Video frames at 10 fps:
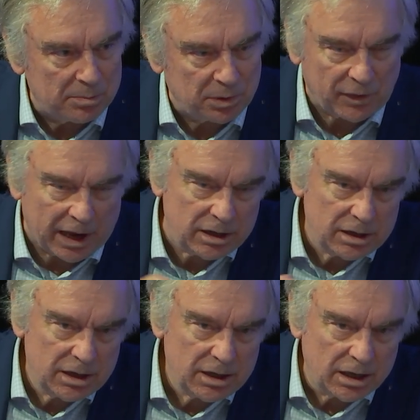But then,
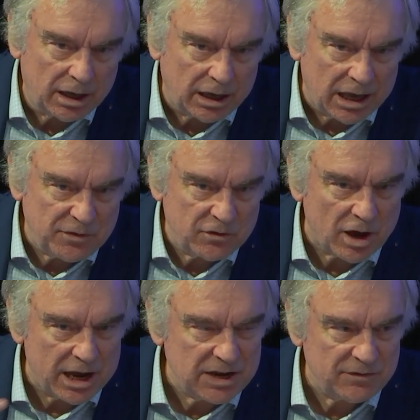if you've
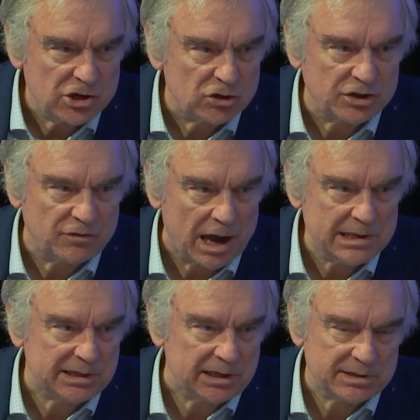got individual
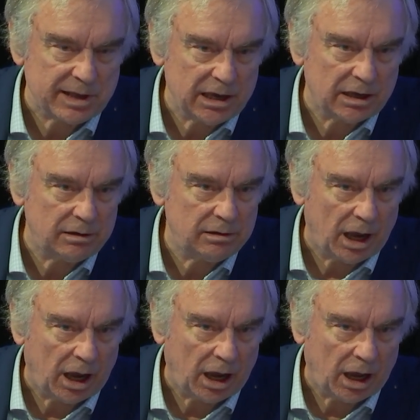devices, they can
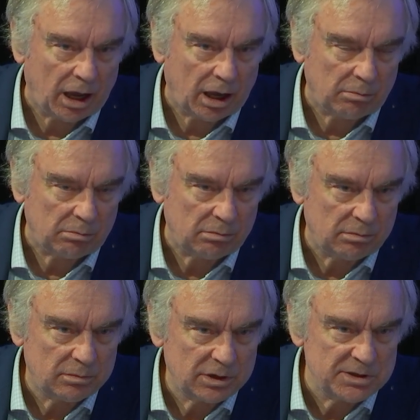
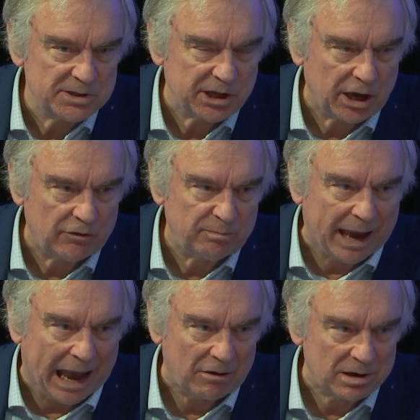conserve
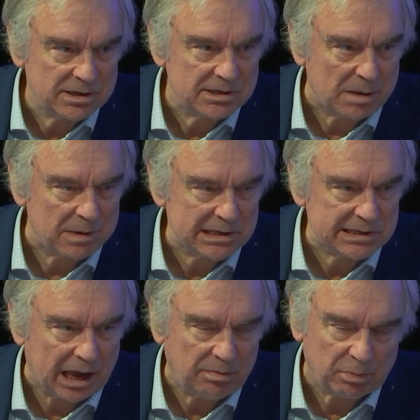power to some
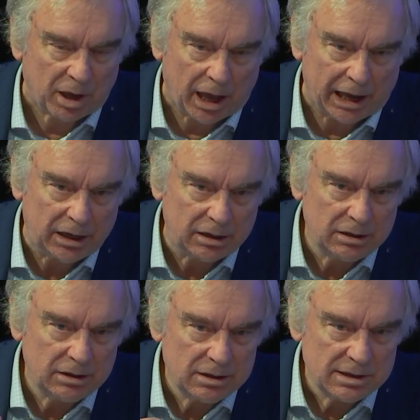extent by
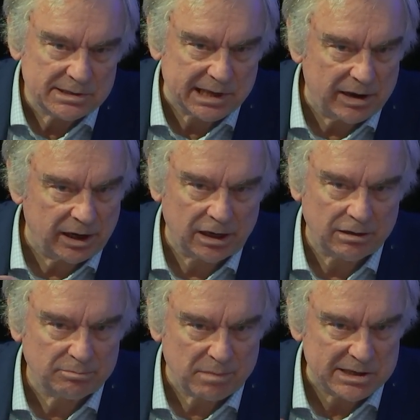sending
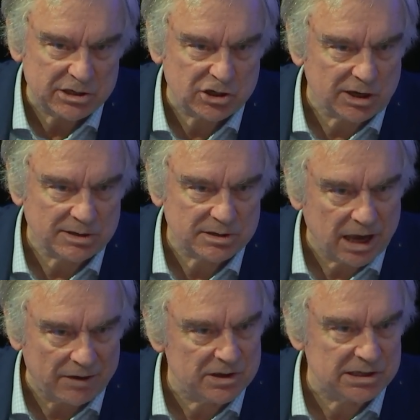messages
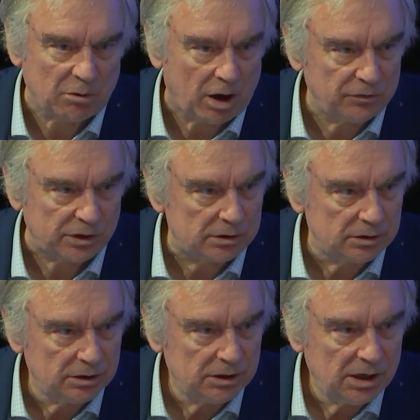every so often.
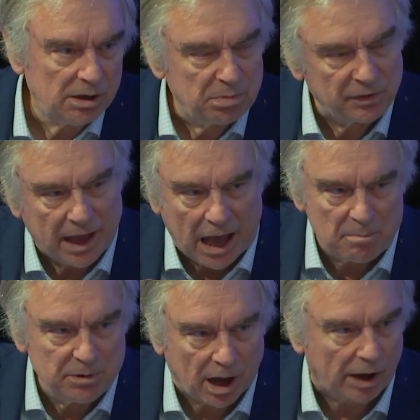But the
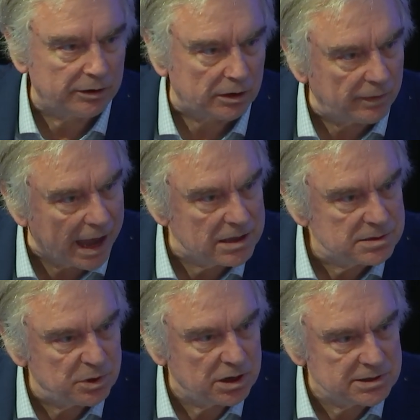hub can't do that
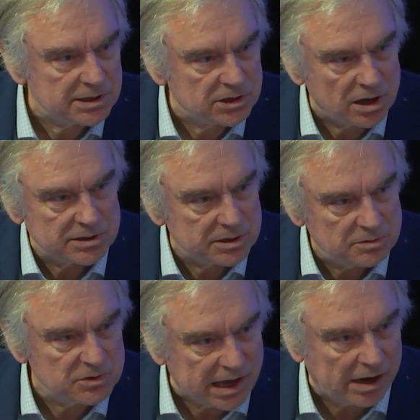because it's got to
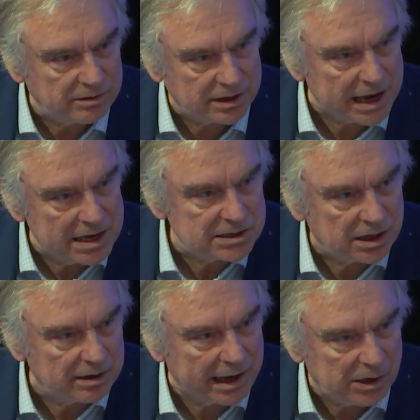send the
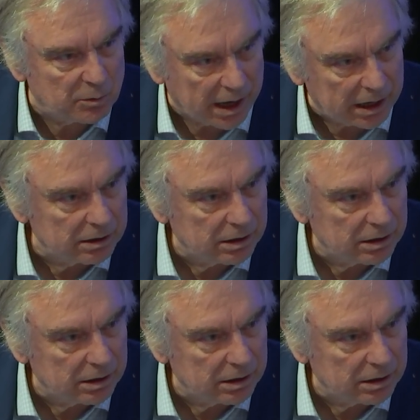data anyway.